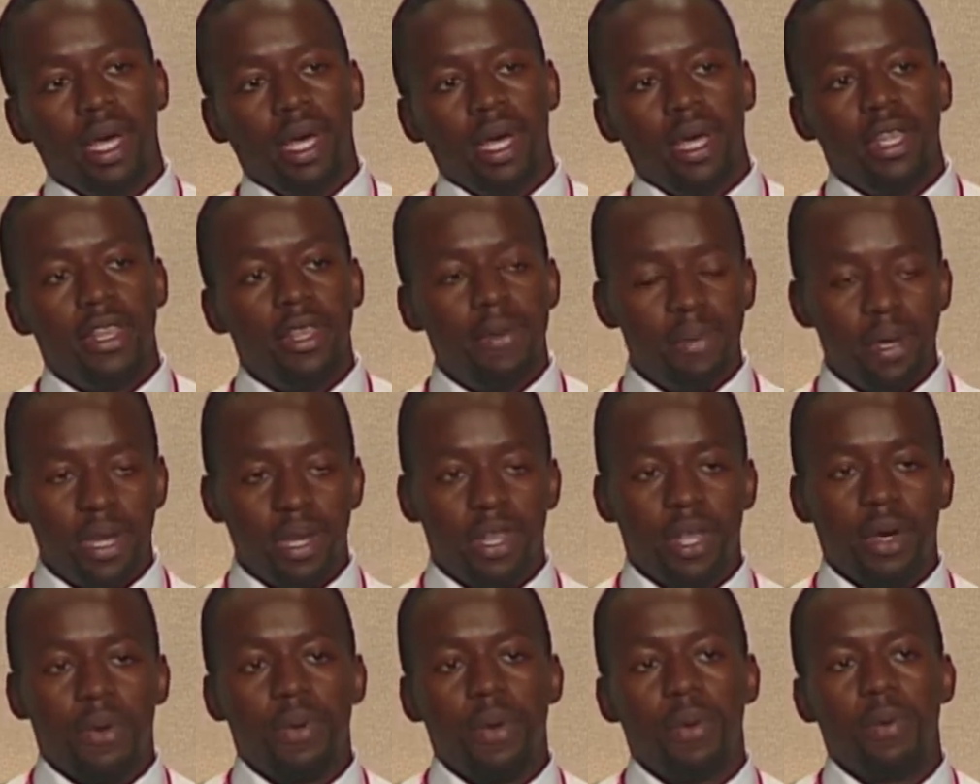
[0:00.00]
the media
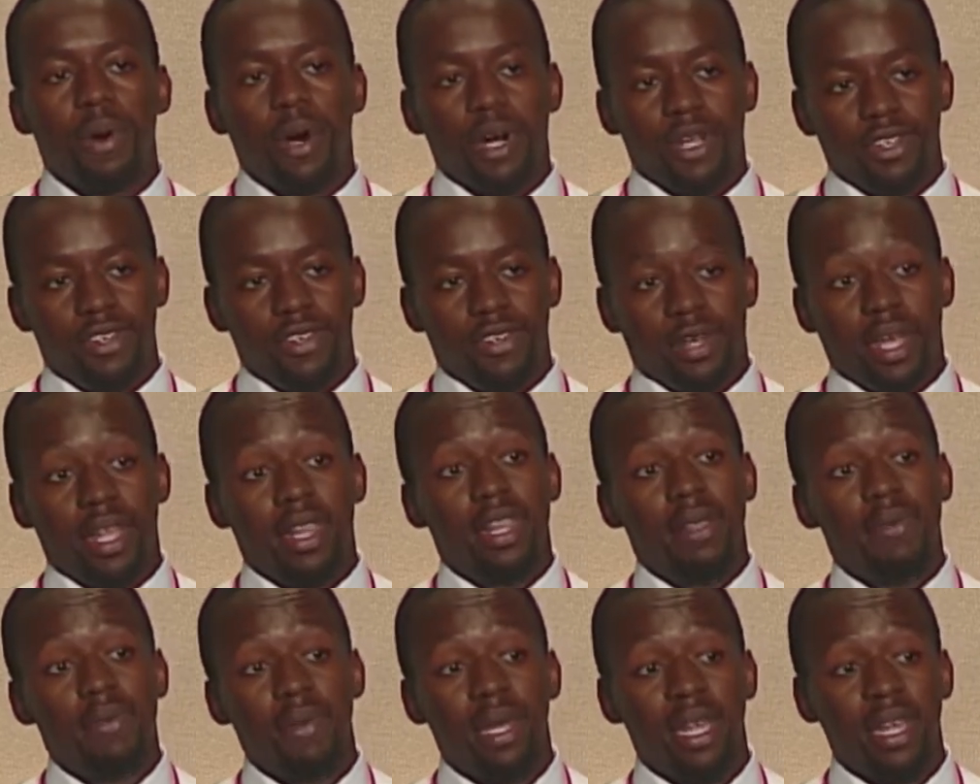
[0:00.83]
that we watch and the
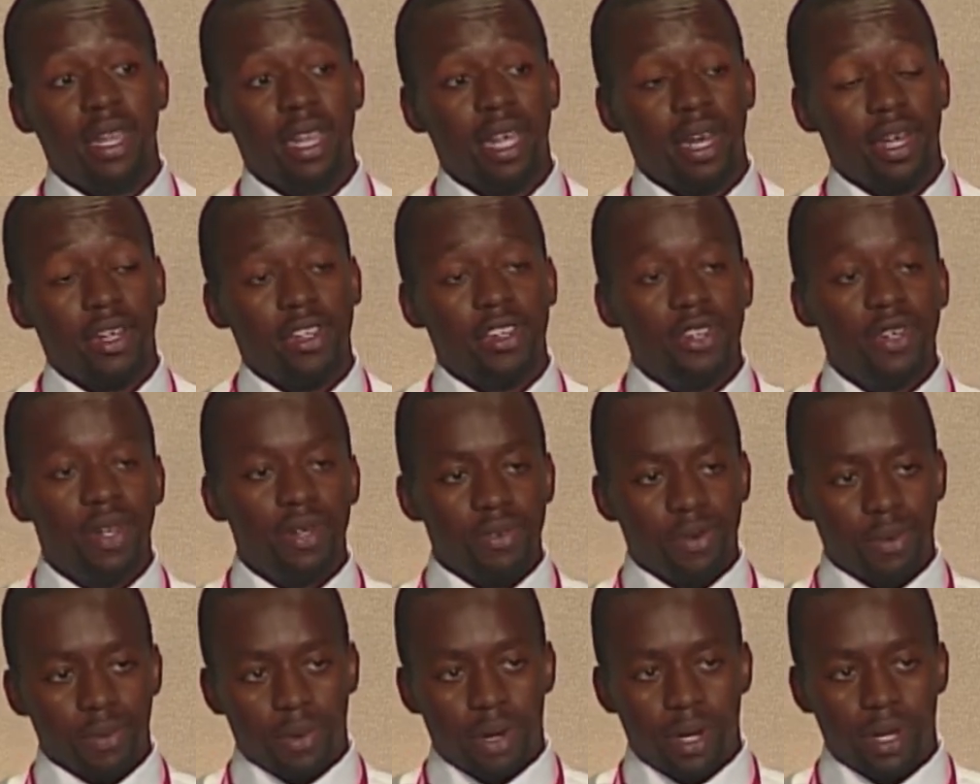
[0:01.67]
media that our children
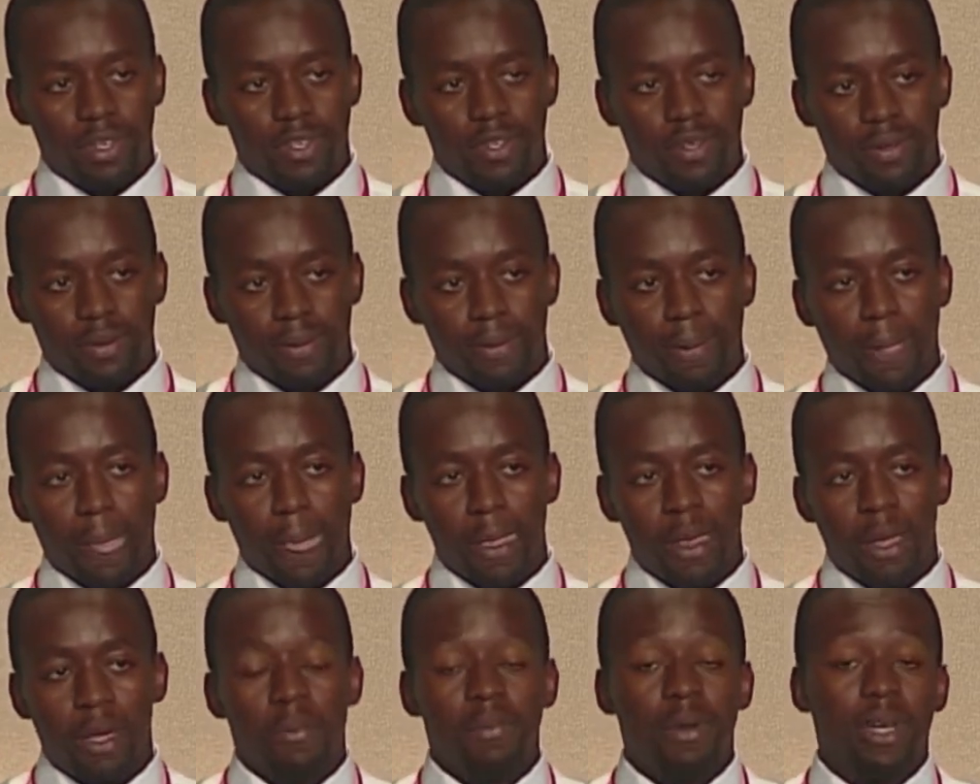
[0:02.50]
watch.
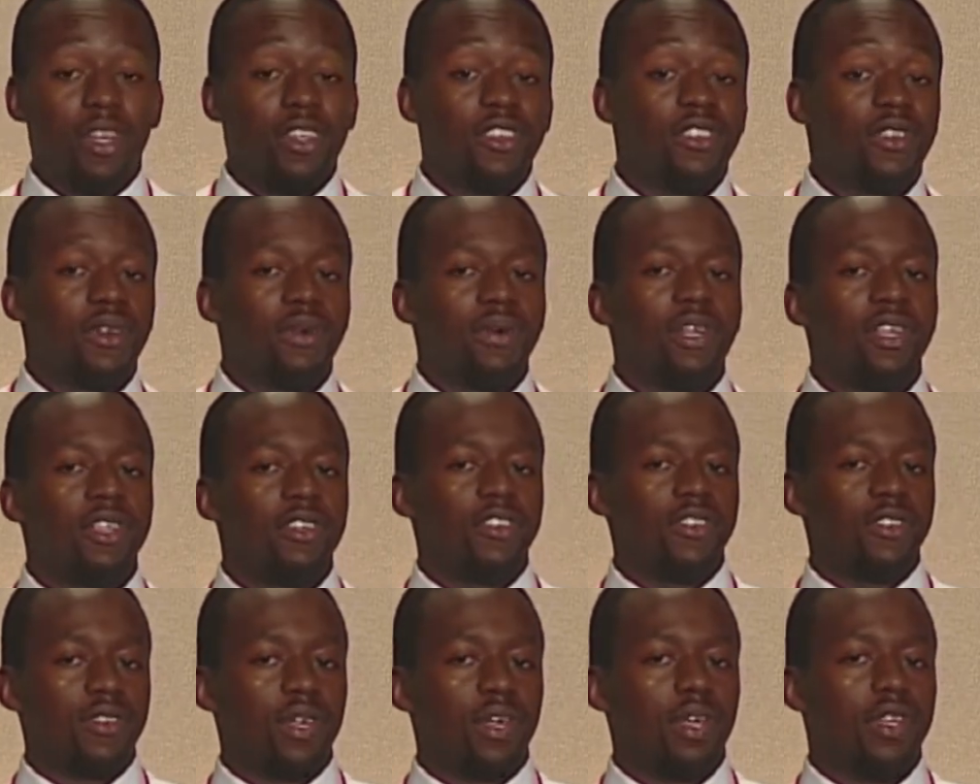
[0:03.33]
Because there
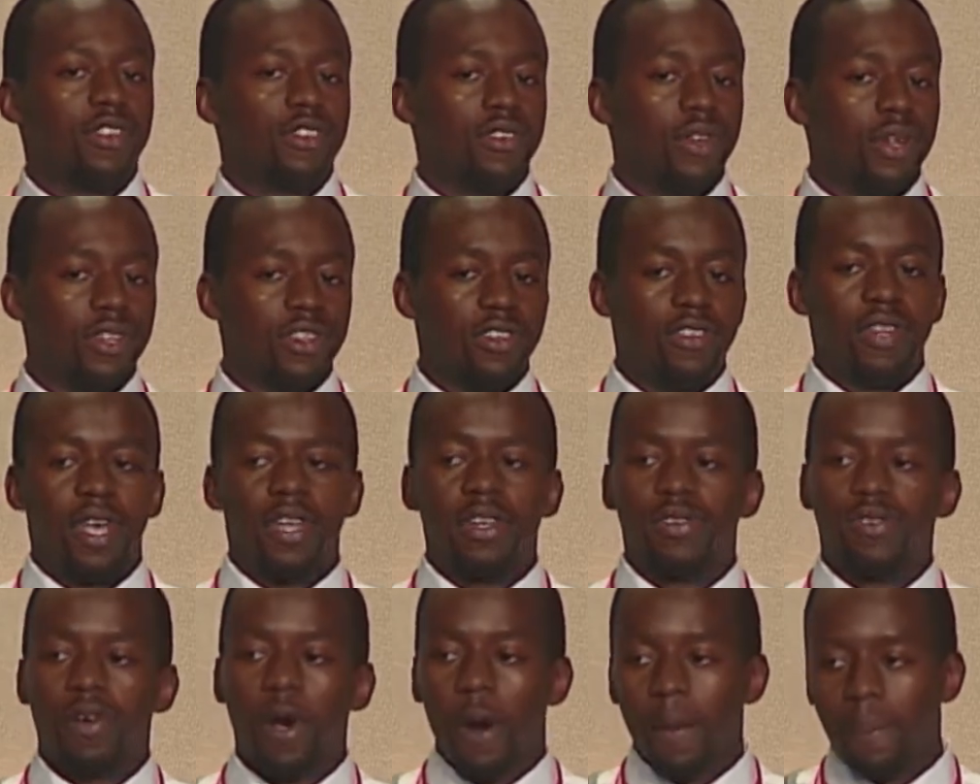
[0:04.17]
is a certain stage of
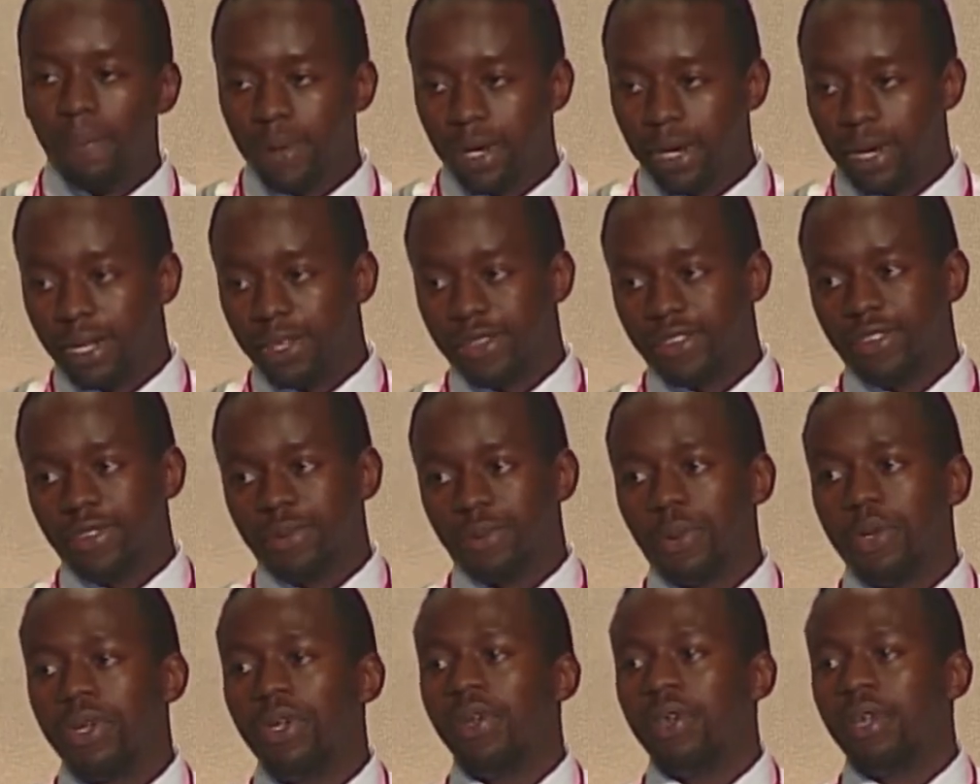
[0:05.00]
openness
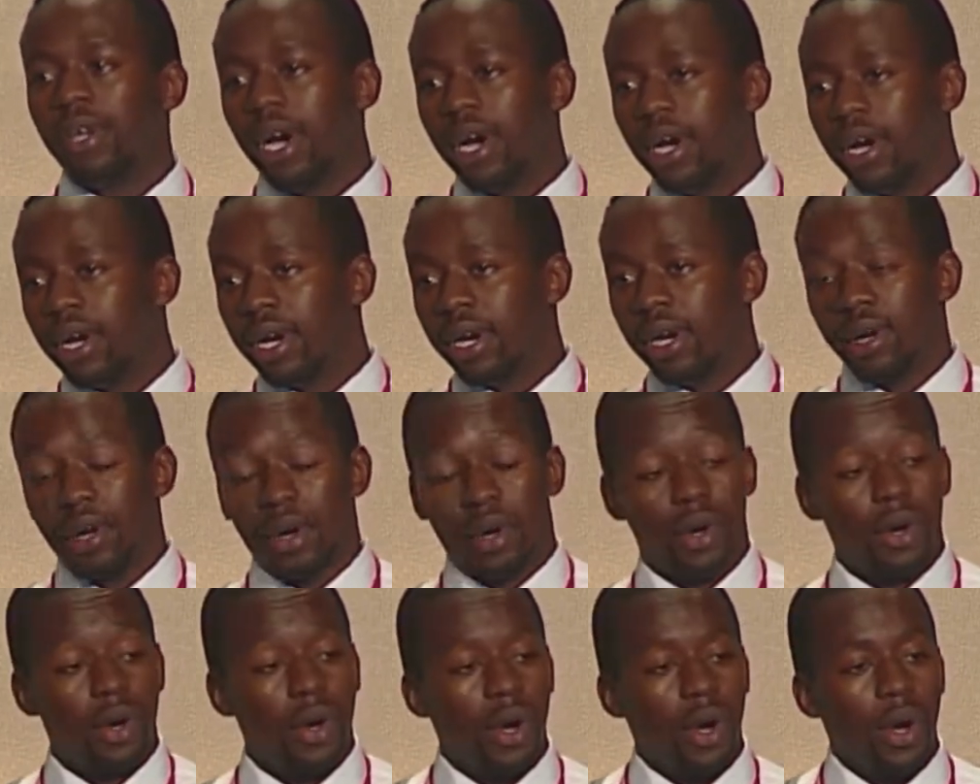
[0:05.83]
when you're young
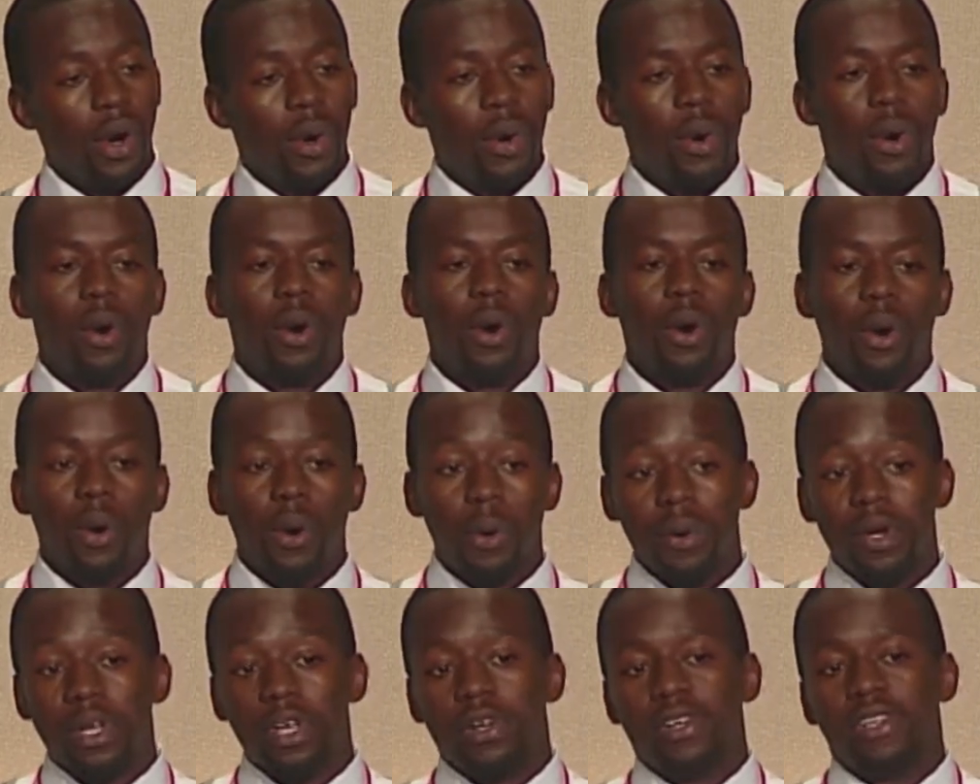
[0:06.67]
or
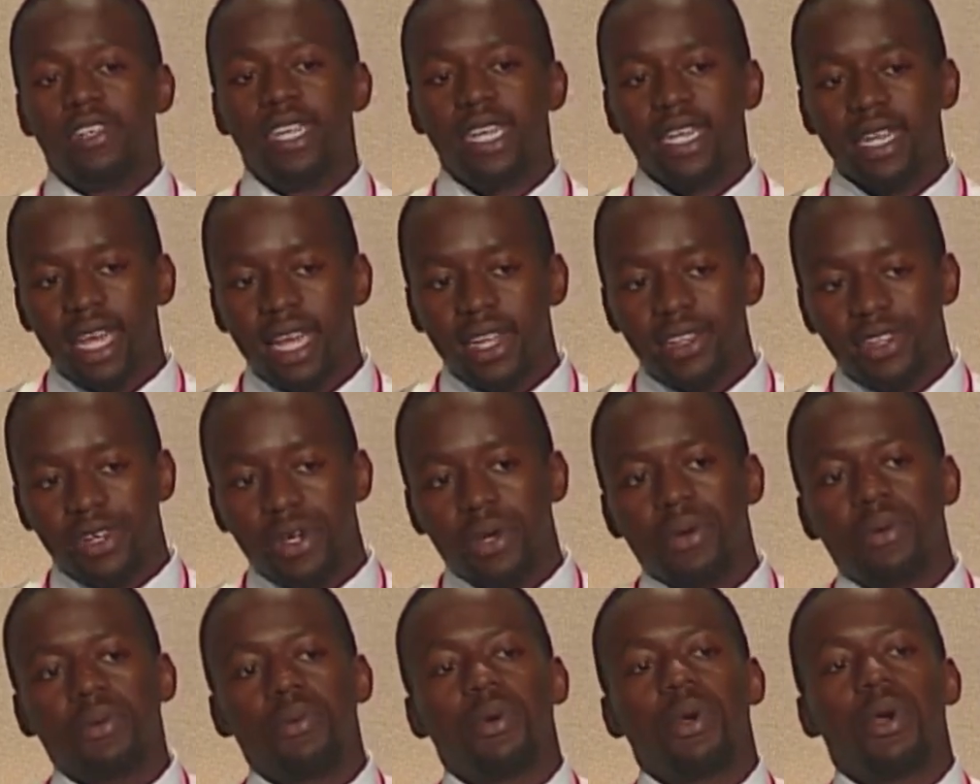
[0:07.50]
when you're a teenager,
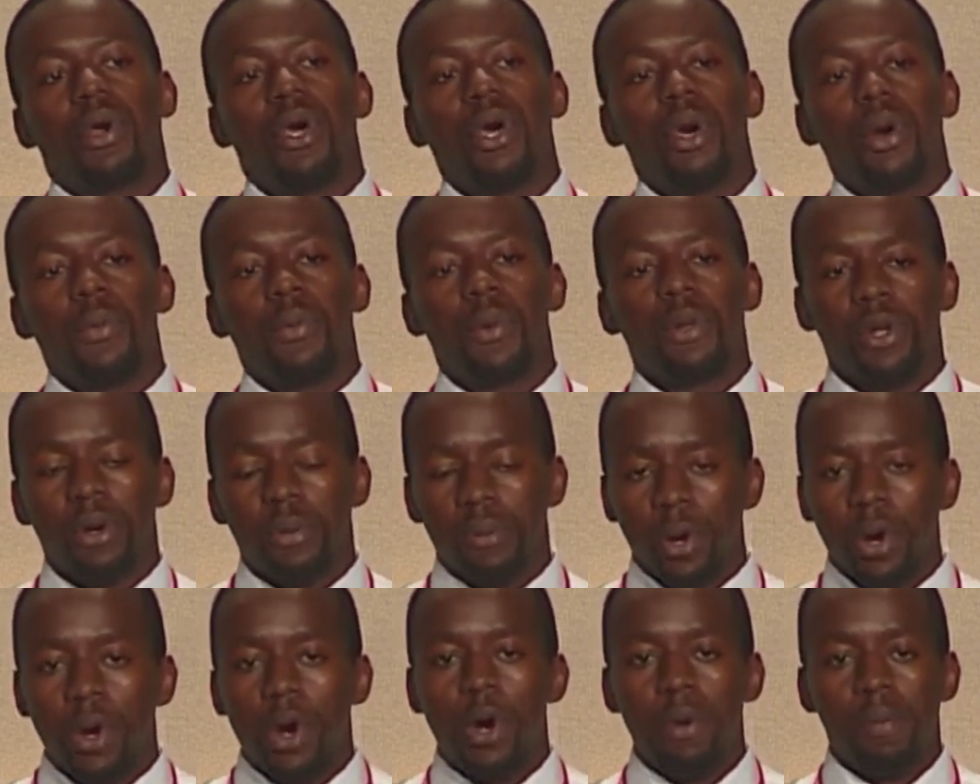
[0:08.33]
when you're
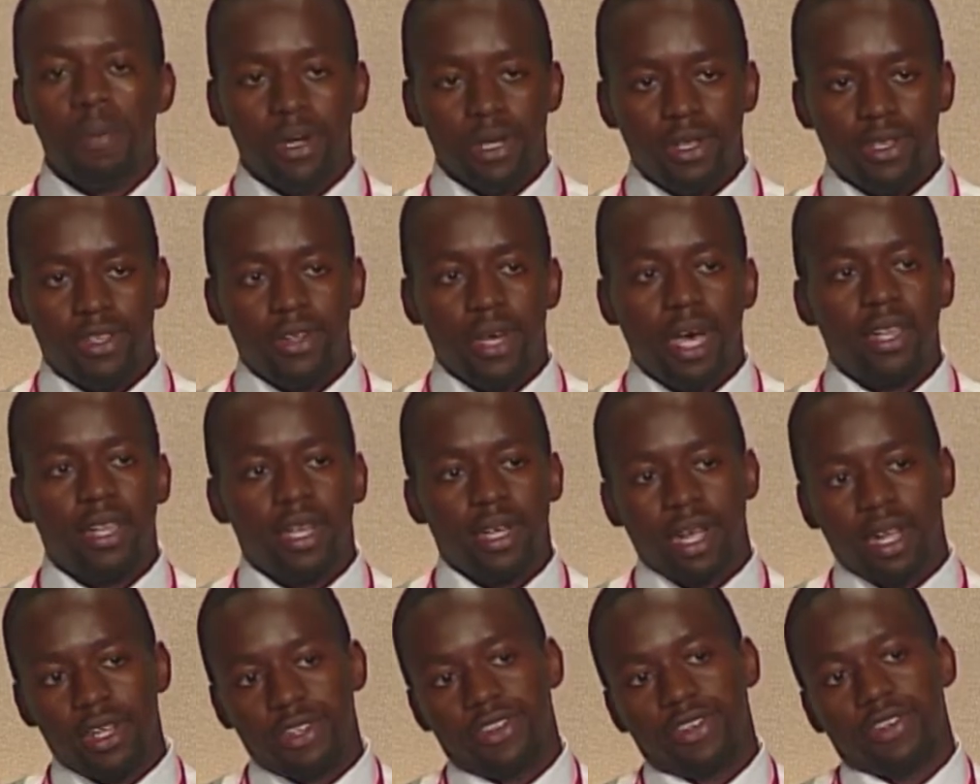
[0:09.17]
more open to other
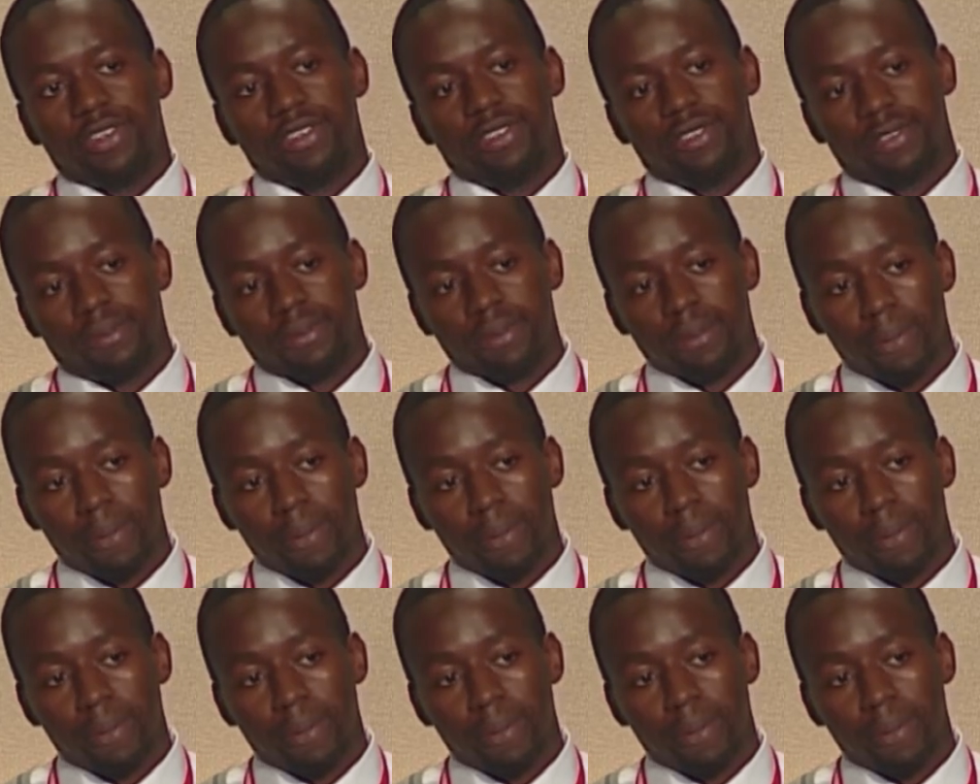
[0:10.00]
cultures.